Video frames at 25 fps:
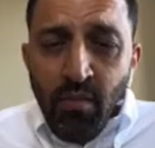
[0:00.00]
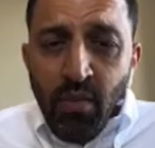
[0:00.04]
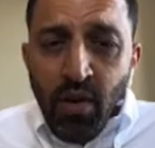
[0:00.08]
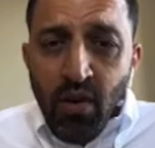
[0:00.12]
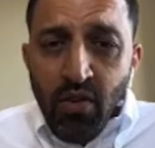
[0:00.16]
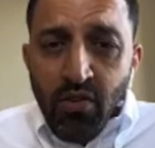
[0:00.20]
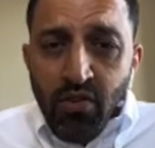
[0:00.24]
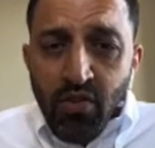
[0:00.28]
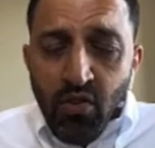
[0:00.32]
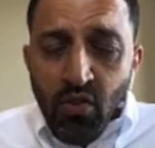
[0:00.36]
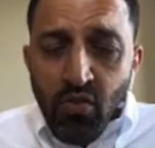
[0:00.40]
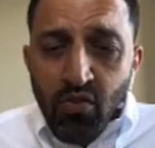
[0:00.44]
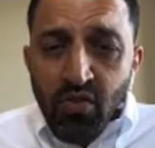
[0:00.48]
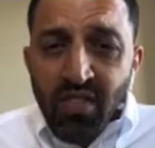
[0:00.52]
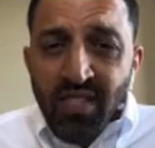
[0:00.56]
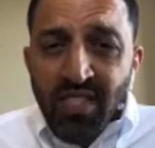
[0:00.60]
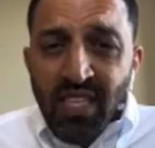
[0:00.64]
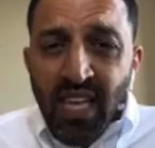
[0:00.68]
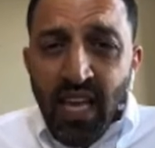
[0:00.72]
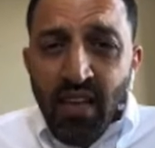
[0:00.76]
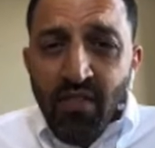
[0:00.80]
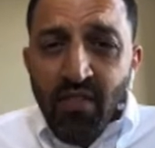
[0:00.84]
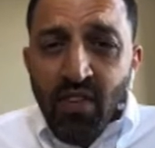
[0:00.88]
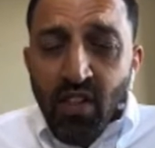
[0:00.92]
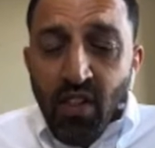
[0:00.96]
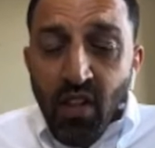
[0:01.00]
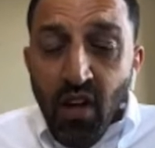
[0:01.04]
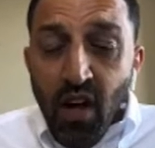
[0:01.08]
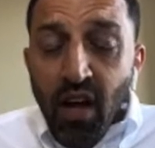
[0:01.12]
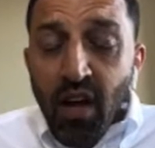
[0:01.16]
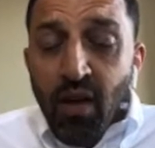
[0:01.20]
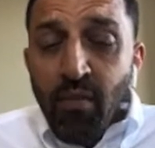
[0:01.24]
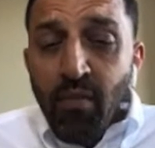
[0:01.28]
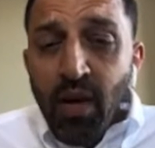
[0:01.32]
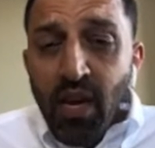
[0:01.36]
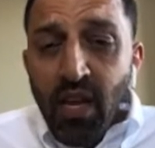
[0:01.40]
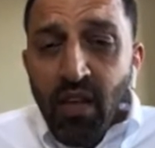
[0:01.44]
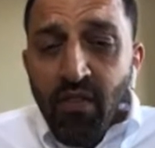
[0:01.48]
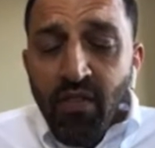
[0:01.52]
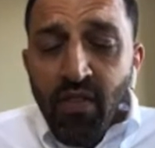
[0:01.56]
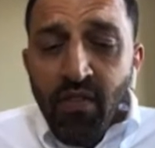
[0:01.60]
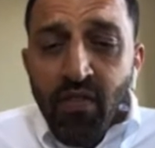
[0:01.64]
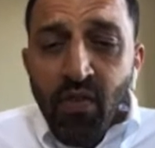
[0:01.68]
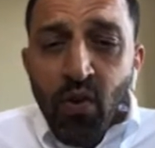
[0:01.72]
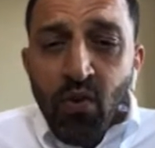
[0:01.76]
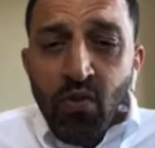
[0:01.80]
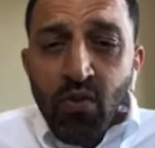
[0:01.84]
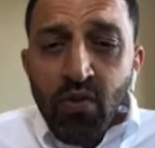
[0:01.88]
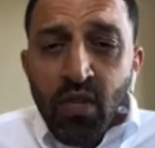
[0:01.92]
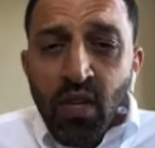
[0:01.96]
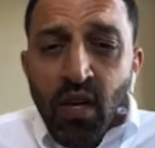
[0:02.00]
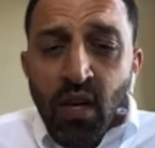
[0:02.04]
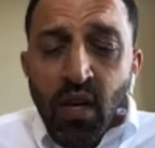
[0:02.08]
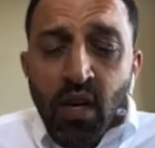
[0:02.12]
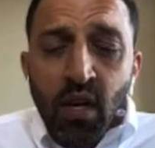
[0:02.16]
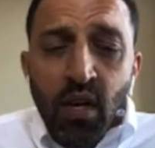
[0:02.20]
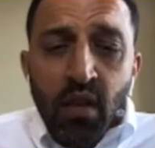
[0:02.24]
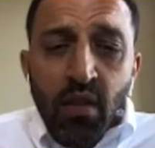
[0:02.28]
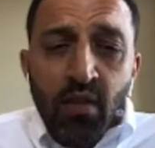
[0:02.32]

but also save a lot of money for folks.